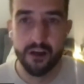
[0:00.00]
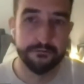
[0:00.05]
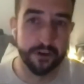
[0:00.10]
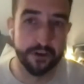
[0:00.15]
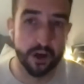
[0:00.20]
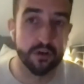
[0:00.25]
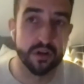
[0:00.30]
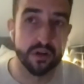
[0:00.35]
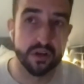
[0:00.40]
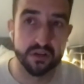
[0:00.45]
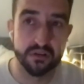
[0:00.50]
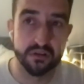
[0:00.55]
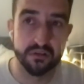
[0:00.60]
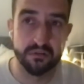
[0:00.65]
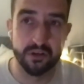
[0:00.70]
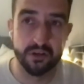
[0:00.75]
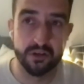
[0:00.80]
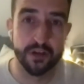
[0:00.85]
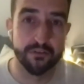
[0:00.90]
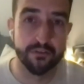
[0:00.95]
Foden
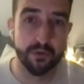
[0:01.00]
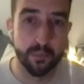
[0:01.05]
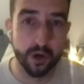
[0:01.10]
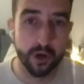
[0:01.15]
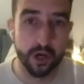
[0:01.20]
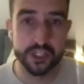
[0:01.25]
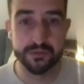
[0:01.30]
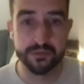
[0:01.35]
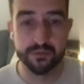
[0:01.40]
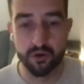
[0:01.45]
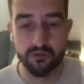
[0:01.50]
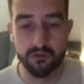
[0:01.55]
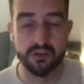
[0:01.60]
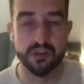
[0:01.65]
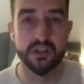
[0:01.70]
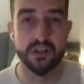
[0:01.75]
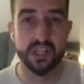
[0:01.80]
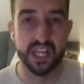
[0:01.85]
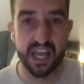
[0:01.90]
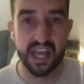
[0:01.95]
kind of emerged more
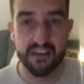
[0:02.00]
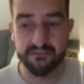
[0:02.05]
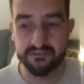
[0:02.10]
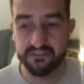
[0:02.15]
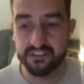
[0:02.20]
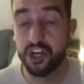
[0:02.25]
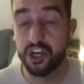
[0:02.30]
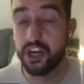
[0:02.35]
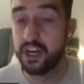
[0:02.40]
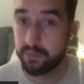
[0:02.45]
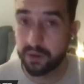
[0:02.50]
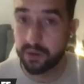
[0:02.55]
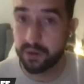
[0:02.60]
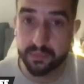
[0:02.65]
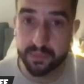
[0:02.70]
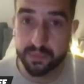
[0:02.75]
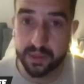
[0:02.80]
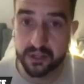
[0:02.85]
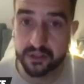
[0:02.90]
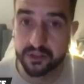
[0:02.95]
on the left. Sterling
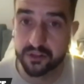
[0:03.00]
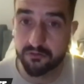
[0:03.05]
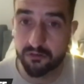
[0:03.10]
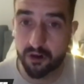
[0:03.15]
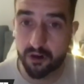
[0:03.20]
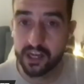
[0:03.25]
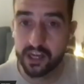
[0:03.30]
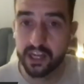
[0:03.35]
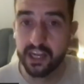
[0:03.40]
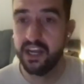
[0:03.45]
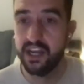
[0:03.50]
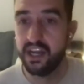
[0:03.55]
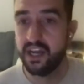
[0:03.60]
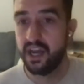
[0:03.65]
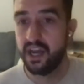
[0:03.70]
played a bit on the right.